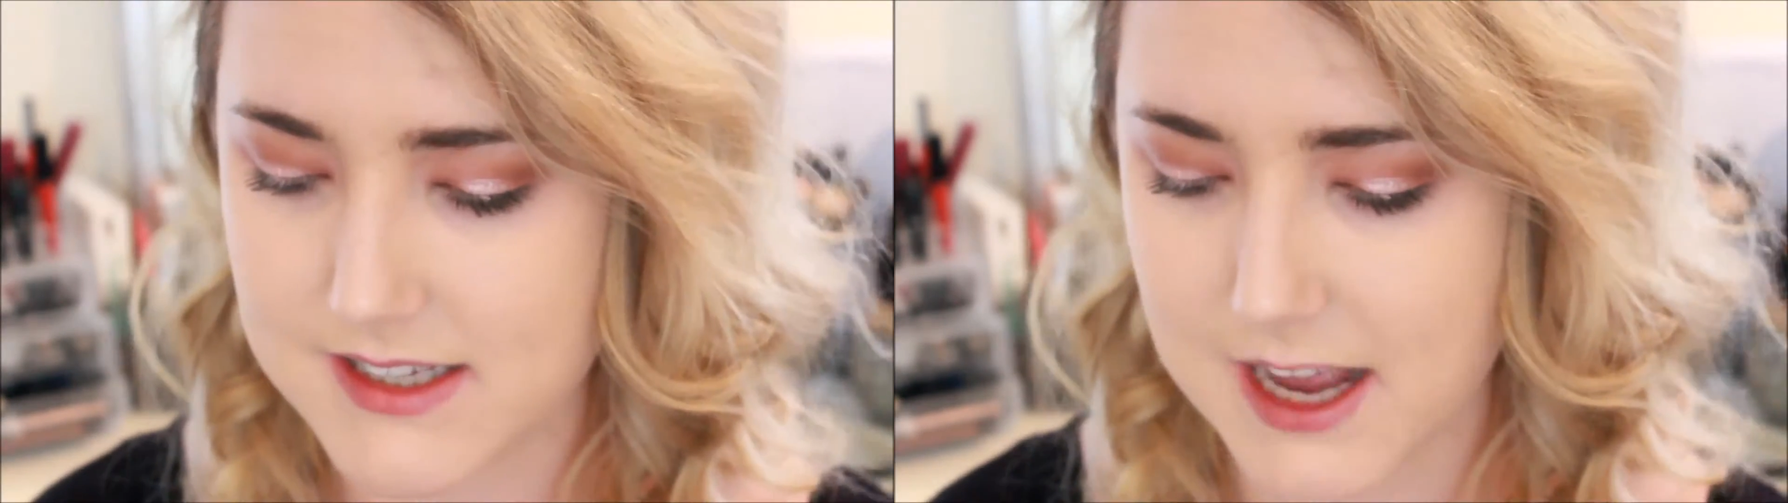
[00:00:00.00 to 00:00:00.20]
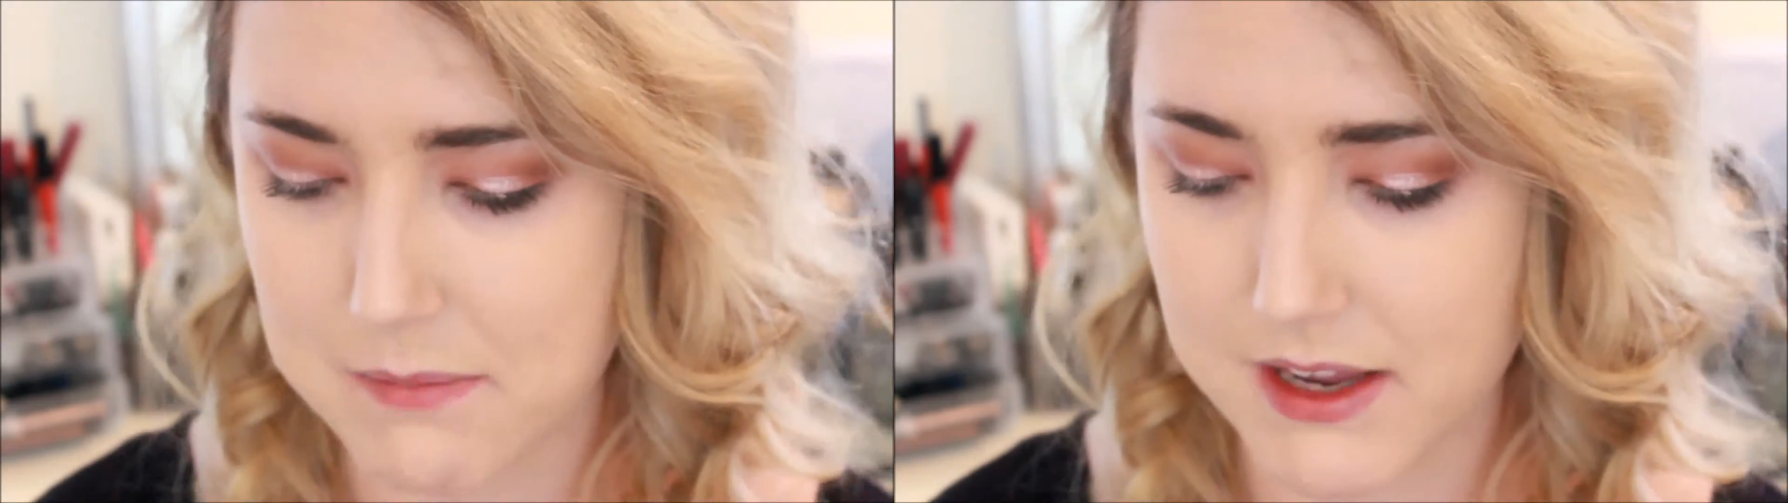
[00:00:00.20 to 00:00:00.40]

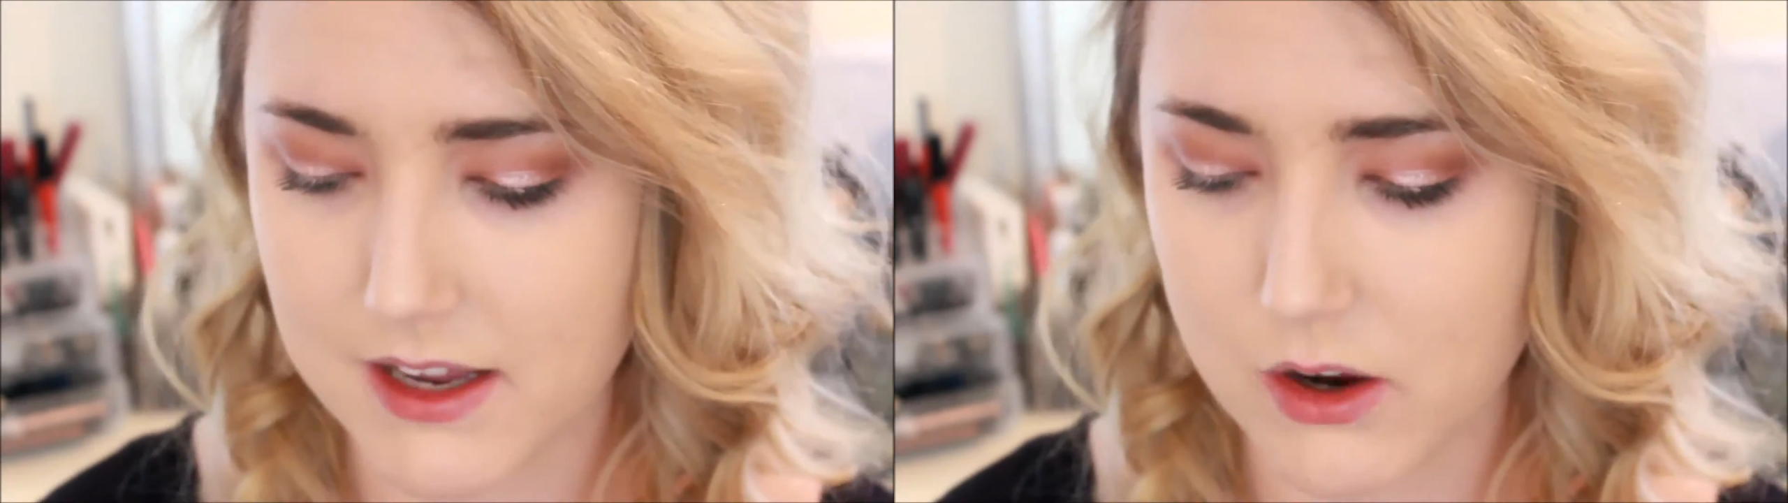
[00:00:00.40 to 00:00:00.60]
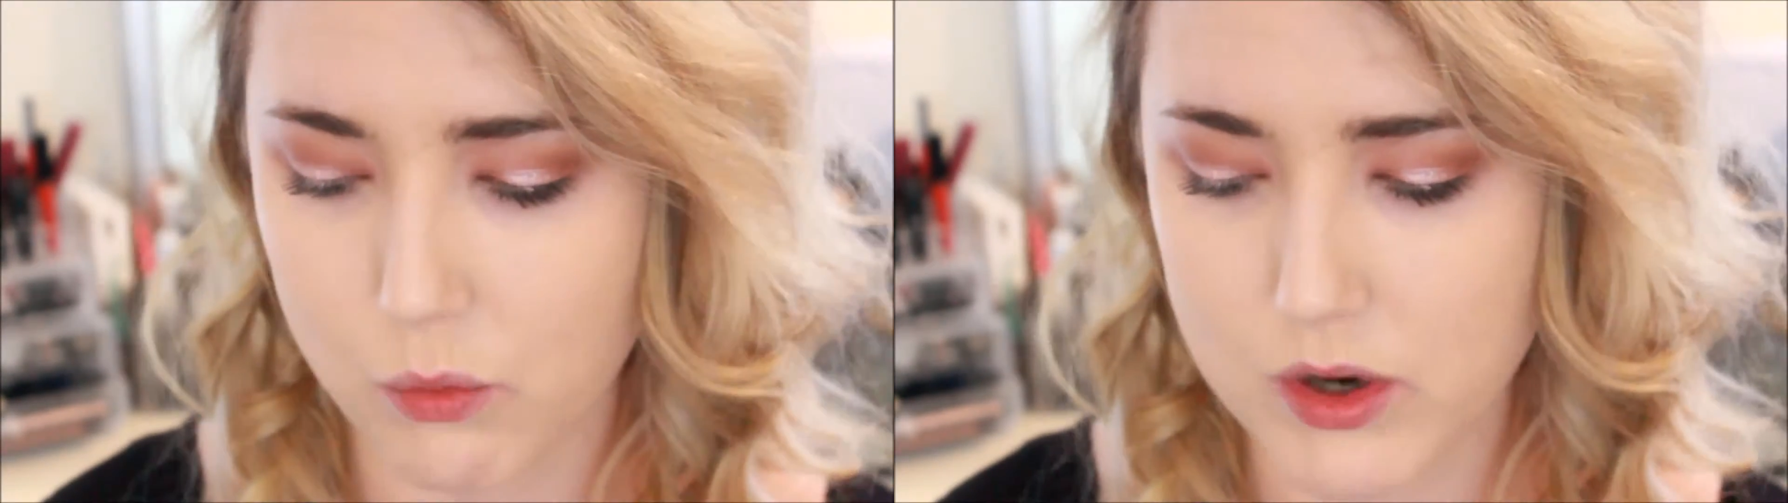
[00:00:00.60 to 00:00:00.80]

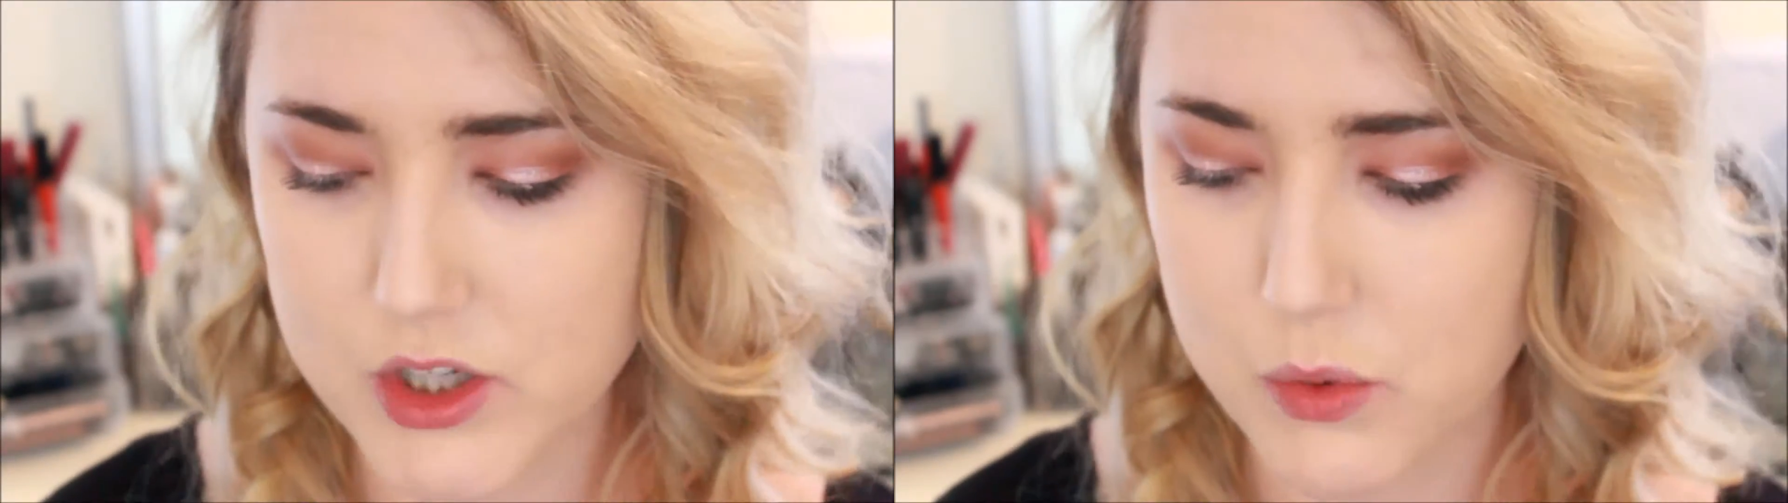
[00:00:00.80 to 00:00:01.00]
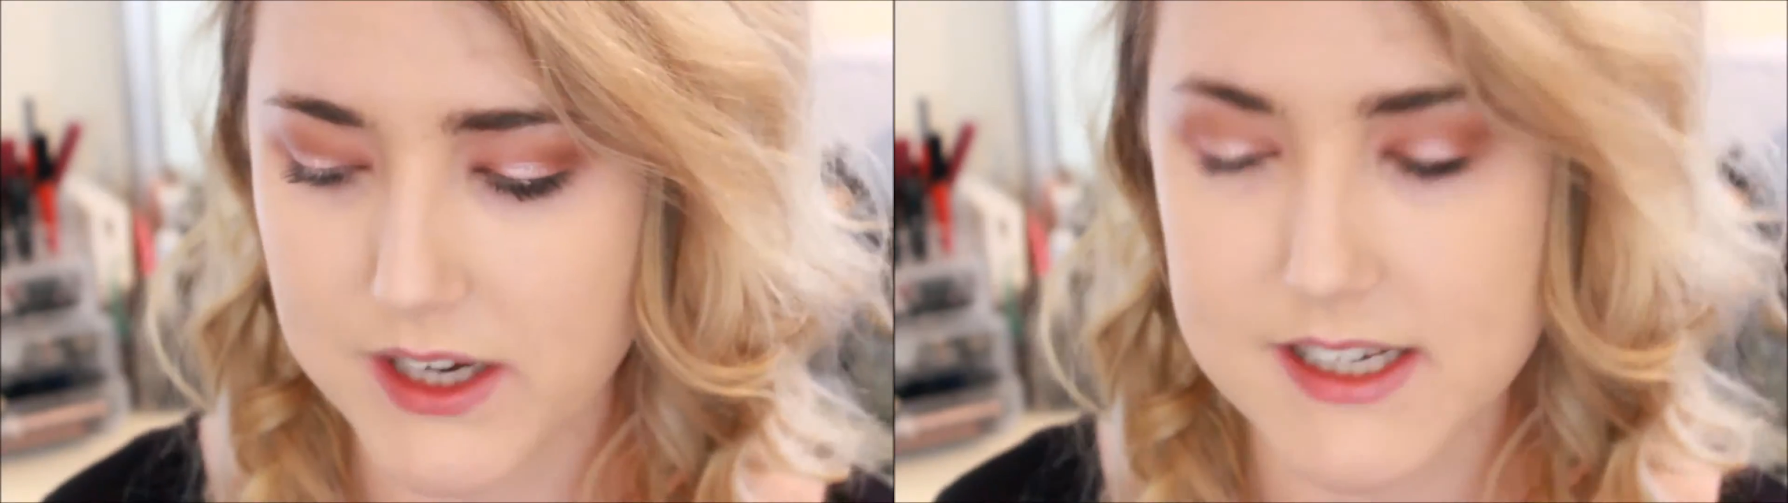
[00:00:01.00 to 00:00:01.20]
Demi or
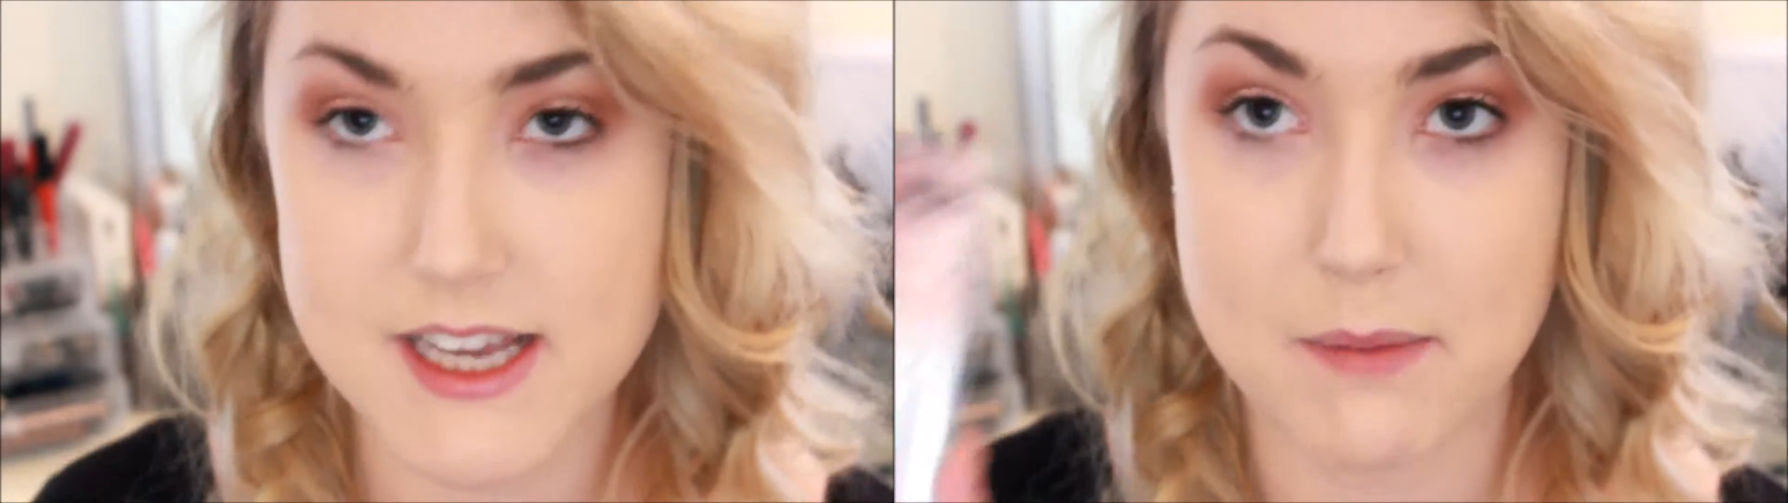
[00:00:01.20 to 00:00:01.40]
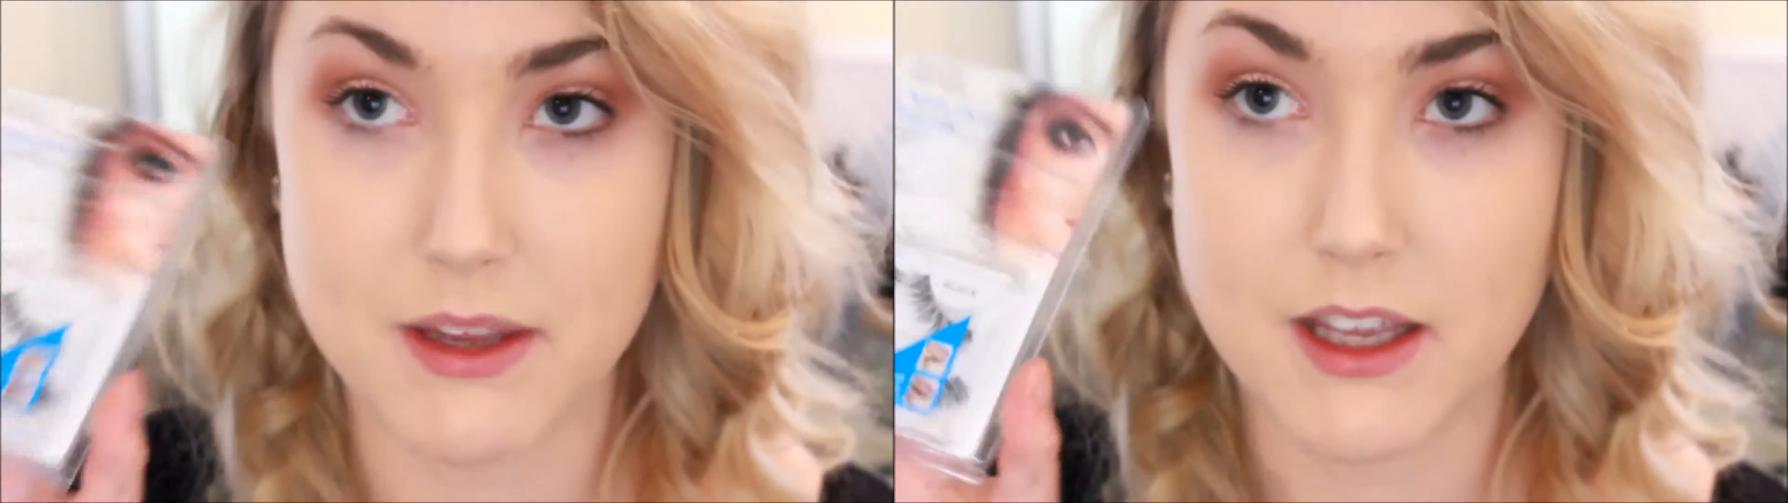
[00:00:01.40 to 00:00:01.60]
120
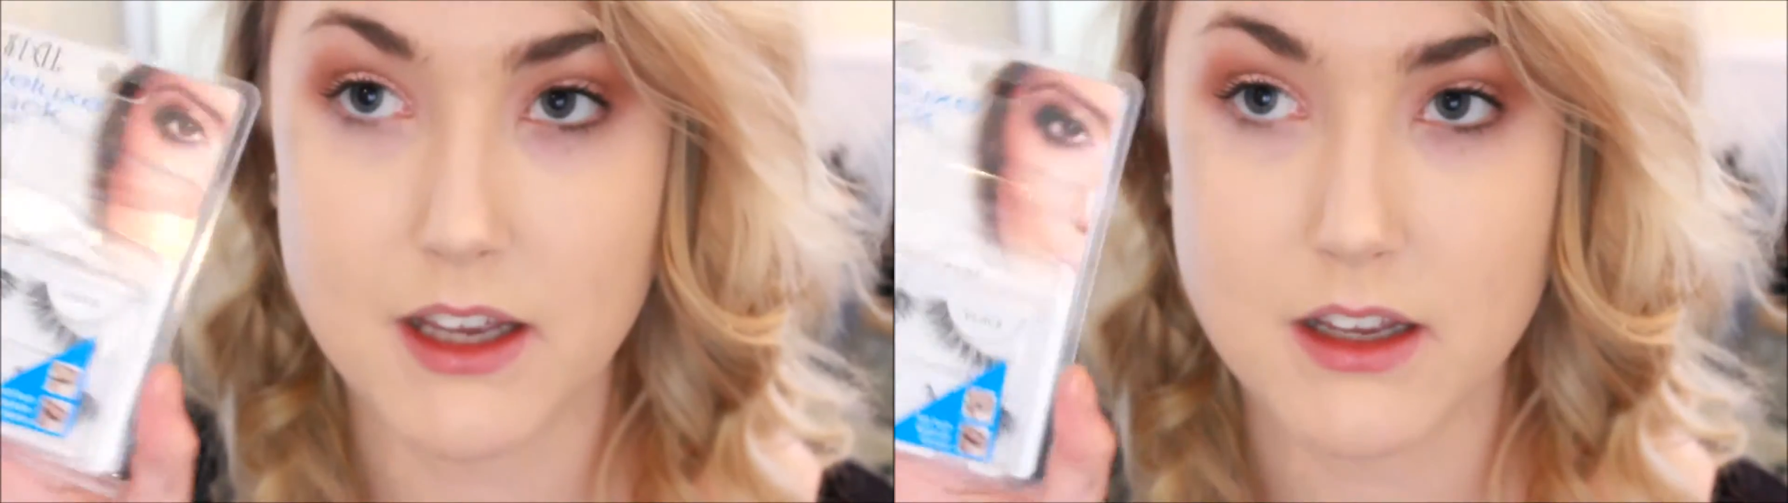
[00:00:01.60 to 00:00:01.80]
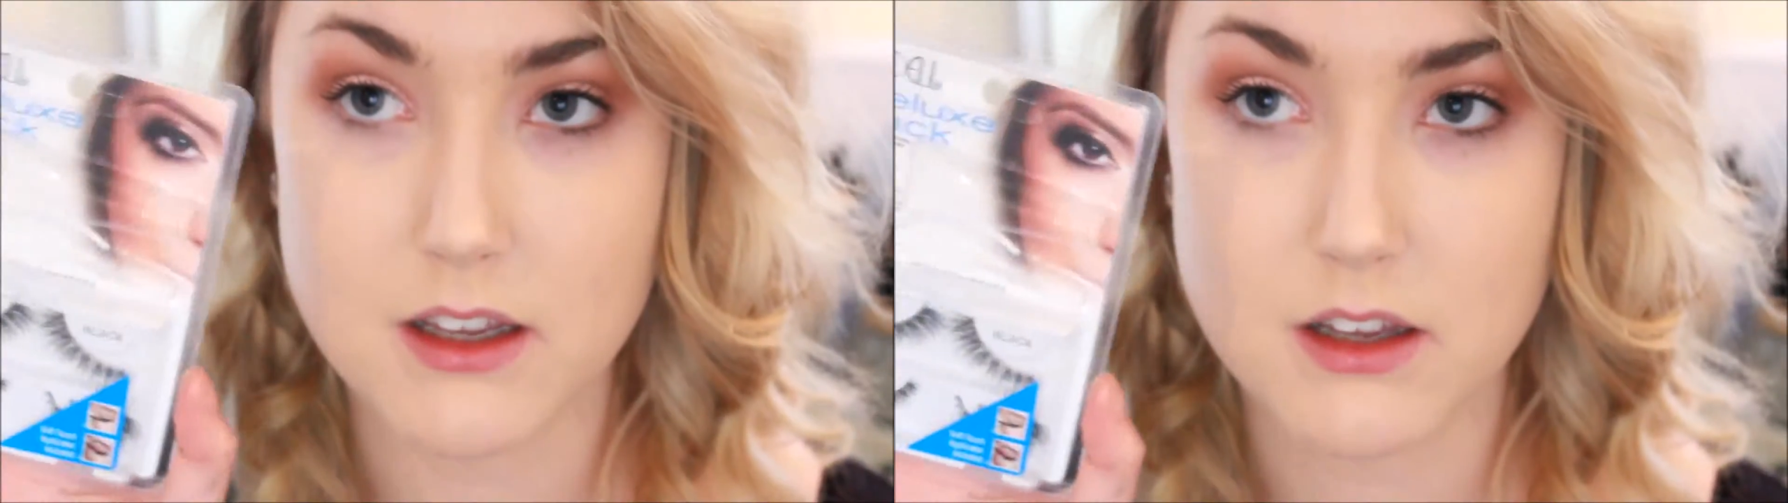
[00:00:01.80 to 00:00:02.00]
Demi